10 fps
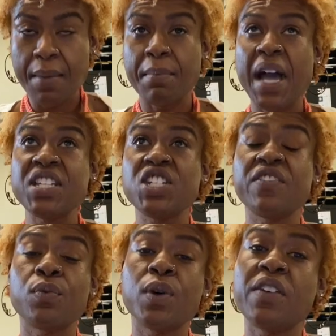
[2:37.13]
My
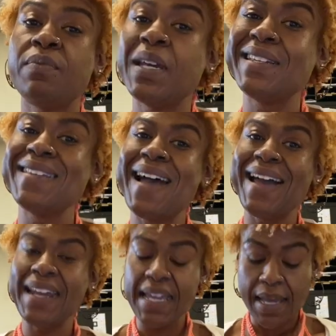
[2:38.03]
shift would have been
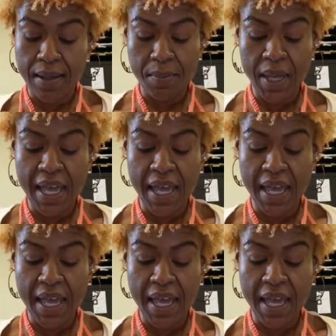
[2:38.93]
9 a.m.